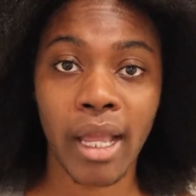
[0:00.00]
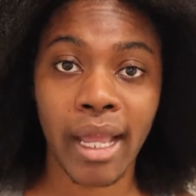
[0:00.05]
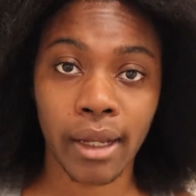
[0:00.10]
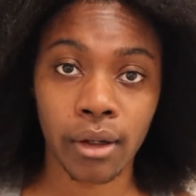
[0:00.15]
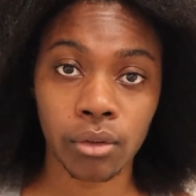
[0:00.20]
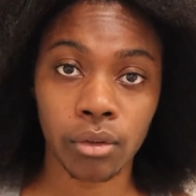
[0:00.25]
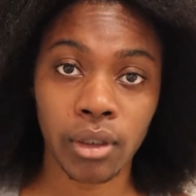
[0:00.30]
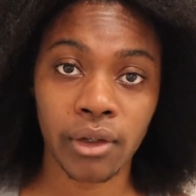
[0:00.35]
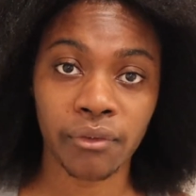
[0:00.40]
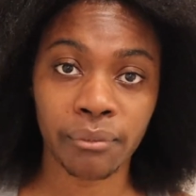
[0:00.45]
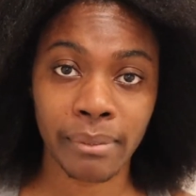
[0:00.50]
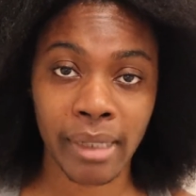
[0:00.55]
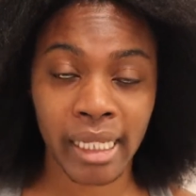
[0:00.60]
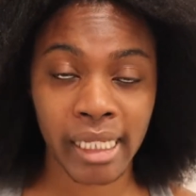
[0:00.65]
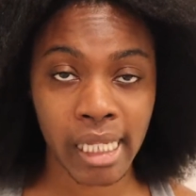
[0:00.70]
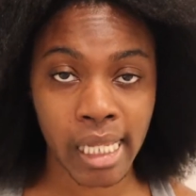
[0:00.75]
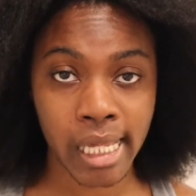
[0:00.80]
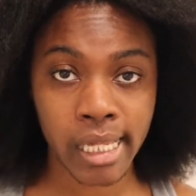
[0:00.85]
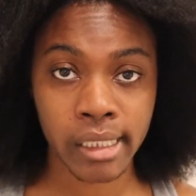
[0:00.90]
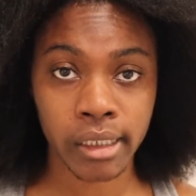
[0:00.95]
out of my
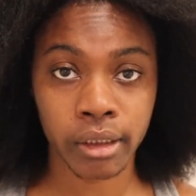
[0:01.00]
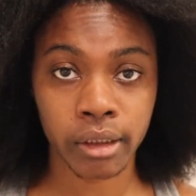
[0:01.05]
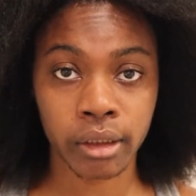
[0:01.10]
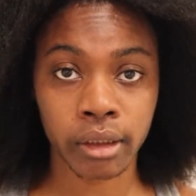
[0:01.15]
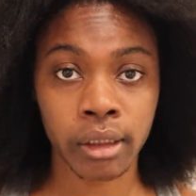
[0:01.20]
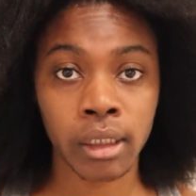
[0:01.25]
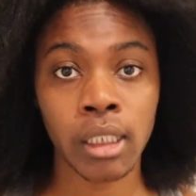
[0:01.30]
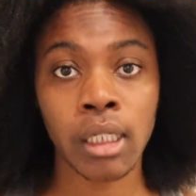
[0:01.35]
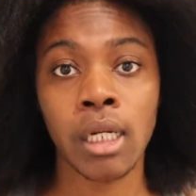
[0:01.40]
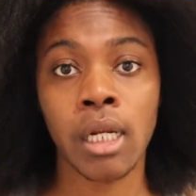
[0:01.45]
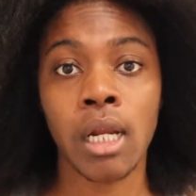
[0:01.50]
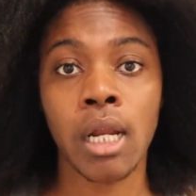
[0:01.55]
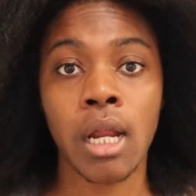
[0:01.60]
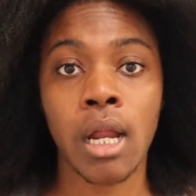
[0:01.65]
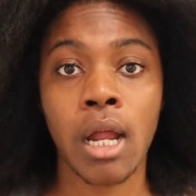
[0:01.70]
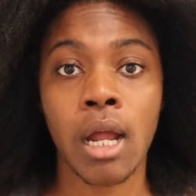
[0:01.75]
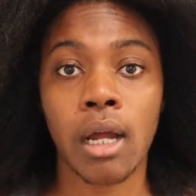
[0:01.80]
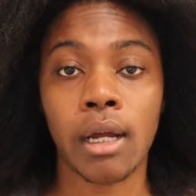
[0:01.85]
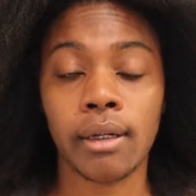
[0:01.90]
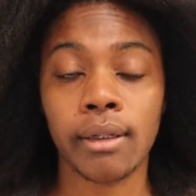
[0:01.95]
hair,
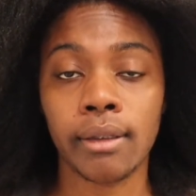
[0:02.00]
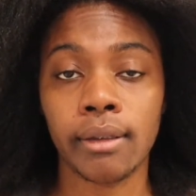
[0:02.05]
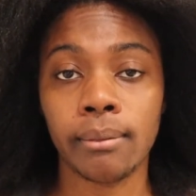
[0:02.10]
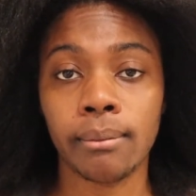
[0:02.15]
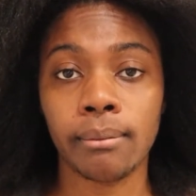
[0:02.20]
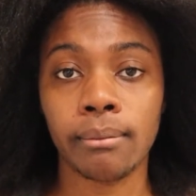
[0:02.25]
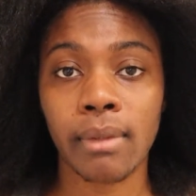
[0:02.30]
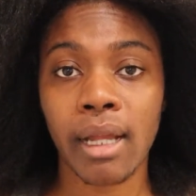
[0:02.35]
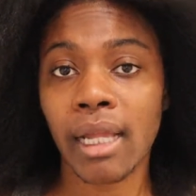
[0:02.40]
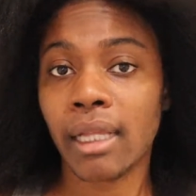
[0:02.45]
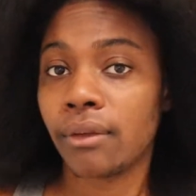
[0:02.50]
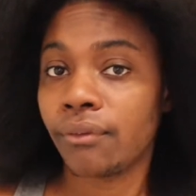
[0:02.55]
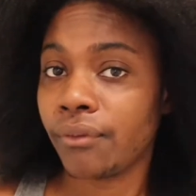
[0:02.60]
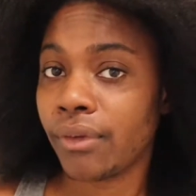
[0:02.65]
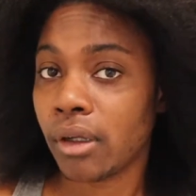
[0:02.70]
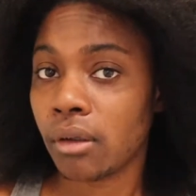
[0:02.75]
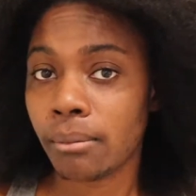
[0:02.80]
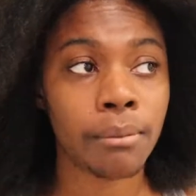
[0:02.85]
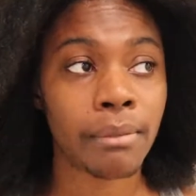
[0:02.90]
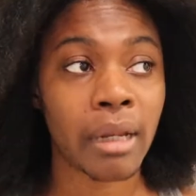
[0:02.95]
I
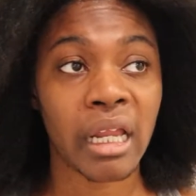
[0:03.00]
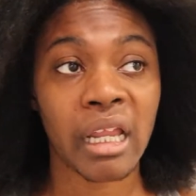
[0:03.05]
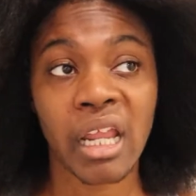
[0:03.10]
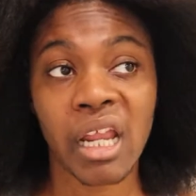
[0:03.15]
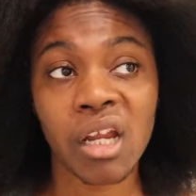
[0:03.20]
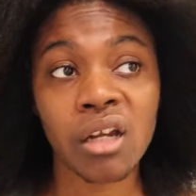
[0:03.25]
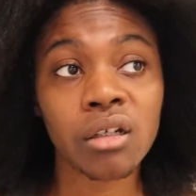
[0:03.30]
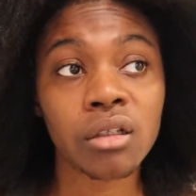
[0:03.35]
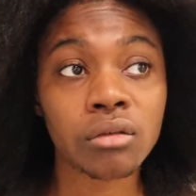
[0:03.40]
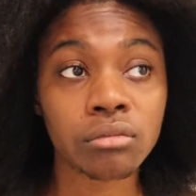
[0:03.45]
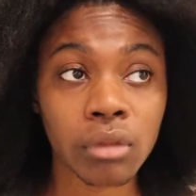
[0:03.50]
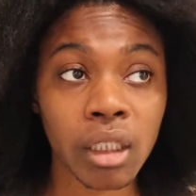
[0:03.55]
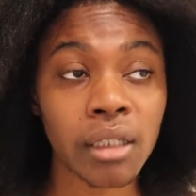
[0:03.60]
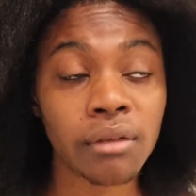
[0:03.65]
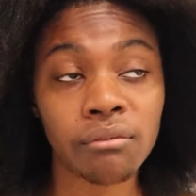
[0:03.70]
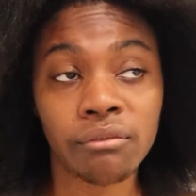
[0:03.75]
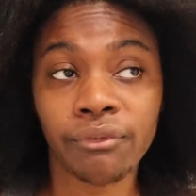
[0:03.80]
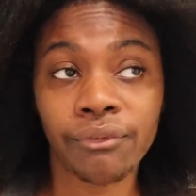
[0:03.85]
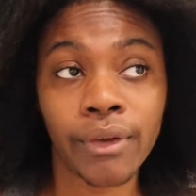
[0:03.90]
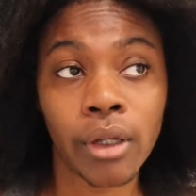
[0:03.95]
felt my hair,
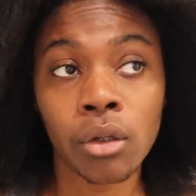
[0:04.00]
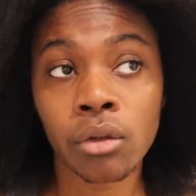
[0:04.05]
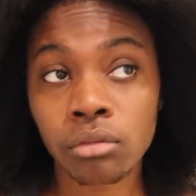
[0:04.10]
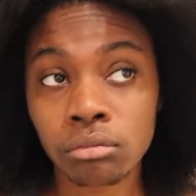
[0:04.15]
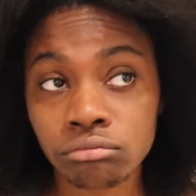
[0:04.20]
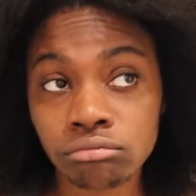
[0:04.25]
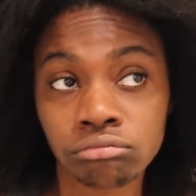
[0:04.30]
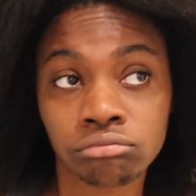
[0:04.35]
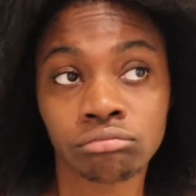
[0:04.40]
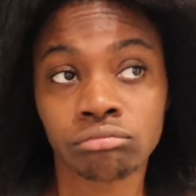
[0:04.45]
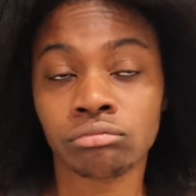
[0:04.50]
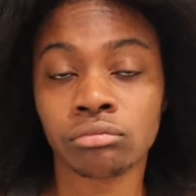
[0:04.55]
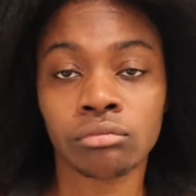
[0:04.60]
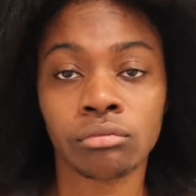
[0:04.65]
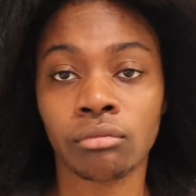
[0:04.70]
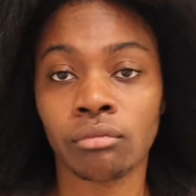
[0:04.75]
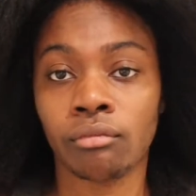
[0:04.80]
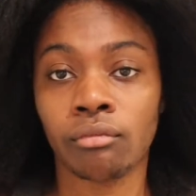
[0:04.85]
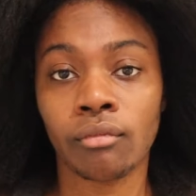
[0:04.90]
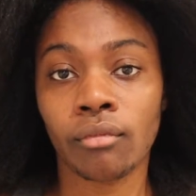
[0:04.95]
it felt
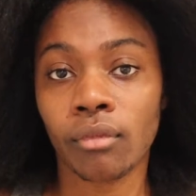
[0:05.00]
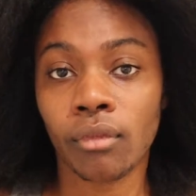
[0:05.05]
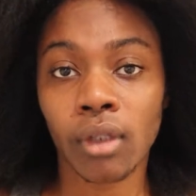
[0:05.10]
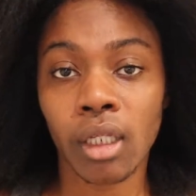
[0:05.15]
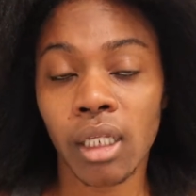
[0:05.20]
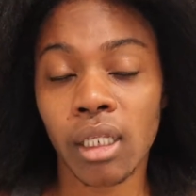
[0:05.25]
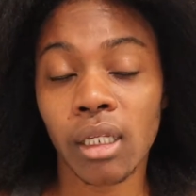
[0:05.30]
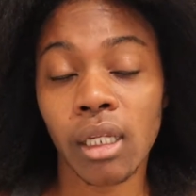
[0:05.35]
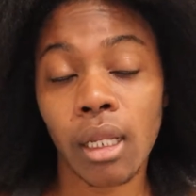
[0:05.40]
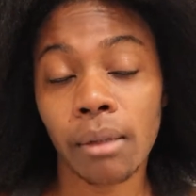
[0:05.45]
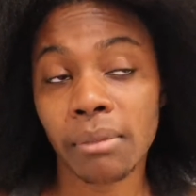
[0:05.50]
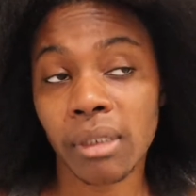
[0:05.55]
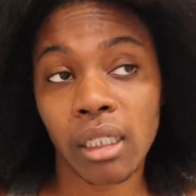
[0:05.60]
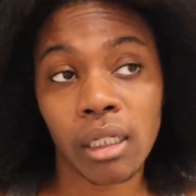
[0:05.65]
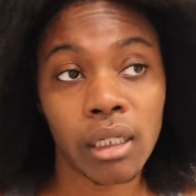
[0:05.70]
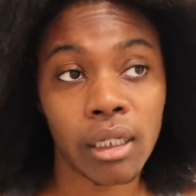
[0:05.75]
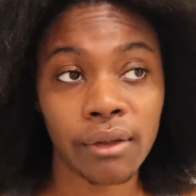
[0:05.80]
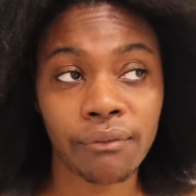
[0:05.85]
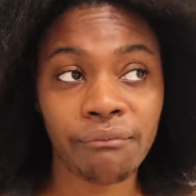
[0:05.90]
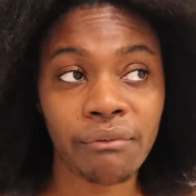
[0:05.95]

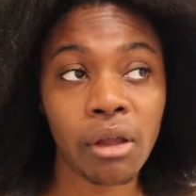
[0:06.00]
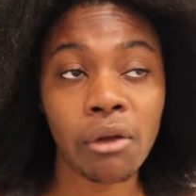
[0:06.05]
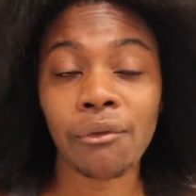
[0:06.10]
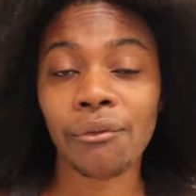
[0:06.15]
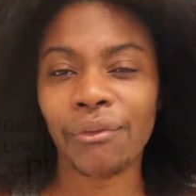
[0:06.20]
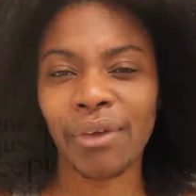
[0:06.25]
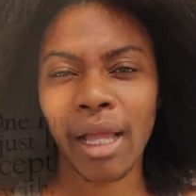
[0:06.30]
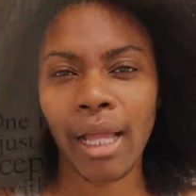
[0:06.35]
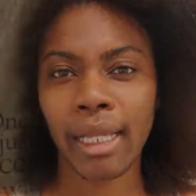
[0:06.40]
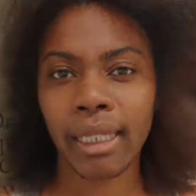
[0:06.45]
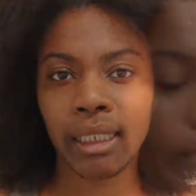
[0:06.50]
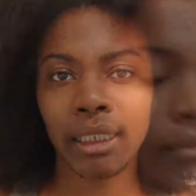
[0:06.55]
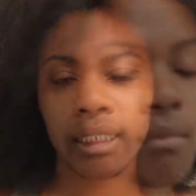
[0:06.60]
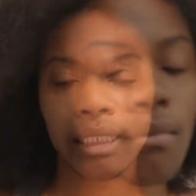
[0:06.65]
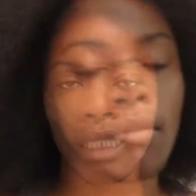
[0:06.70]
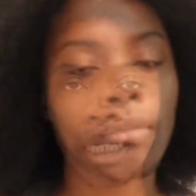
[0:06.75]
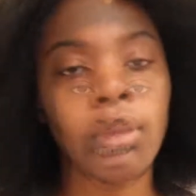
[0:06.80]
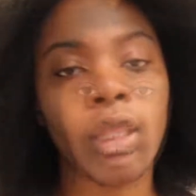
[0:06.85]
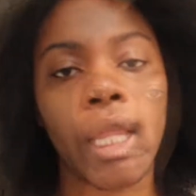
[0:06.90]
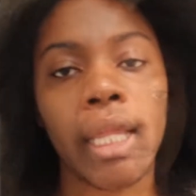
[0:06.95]

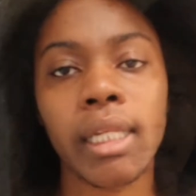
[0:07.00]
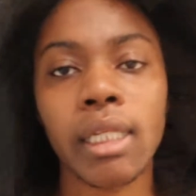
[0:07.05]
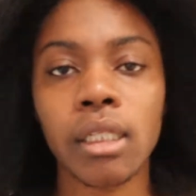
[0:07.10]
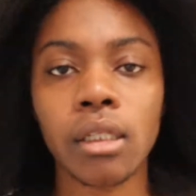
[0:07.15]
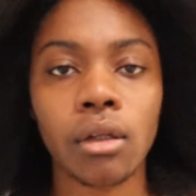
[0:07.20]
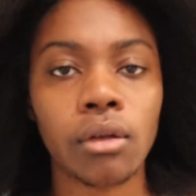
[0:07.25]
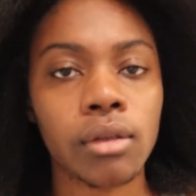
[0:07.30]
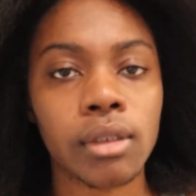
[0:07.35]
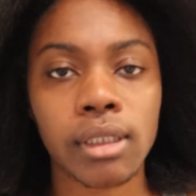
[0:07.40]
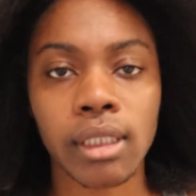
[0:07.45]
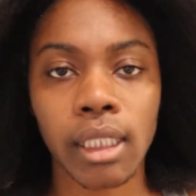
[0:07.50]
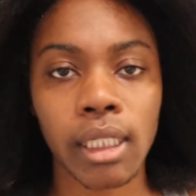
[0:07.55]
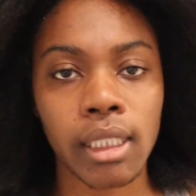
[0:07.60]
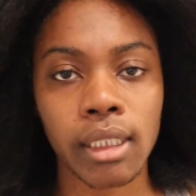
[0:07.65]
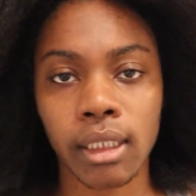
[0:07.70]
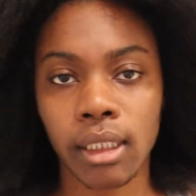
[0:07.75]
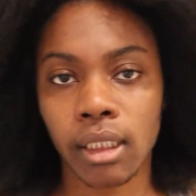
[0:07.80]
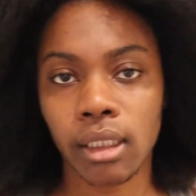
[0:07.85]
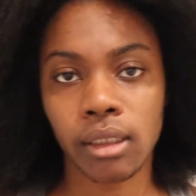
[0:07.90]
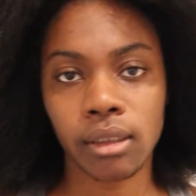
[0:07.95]
fine. I didn't notice
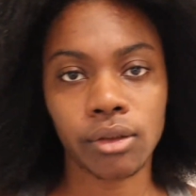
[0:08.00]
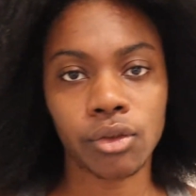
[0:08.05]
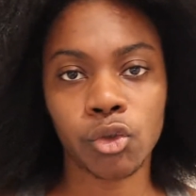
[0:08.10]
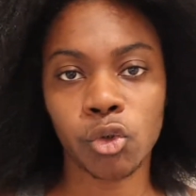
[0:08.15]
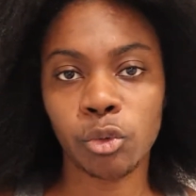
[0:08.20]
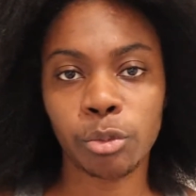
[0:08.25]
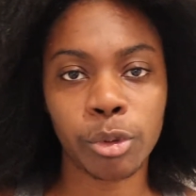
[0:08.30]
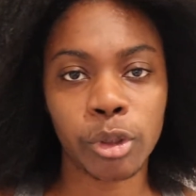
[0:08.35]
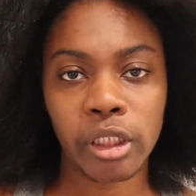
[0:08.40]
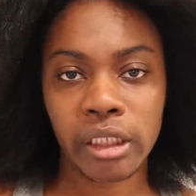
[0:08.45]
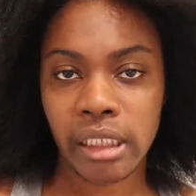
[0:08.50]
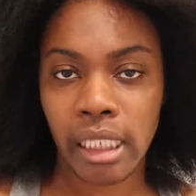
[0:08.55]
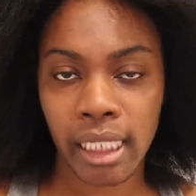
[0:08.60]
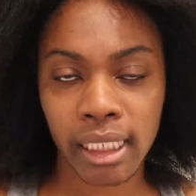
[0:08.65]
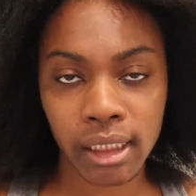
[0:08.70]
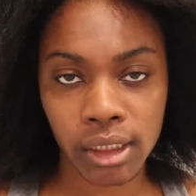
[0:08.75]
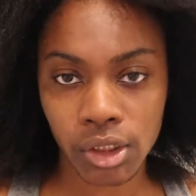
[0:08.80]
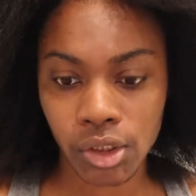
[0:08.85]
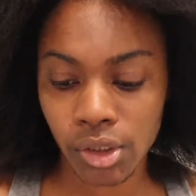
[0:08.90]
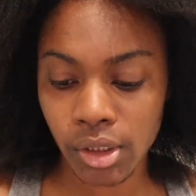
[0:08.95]
anything super
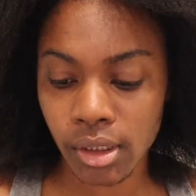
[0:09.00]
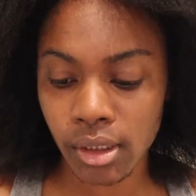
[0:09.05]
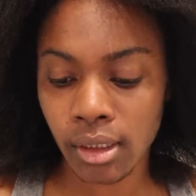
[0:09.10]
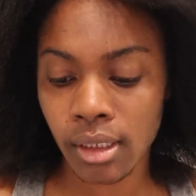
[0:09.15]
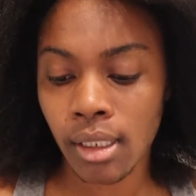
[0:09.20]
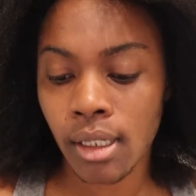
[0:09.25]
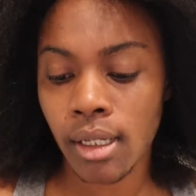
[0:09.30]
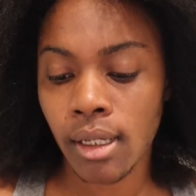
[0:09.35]
changing.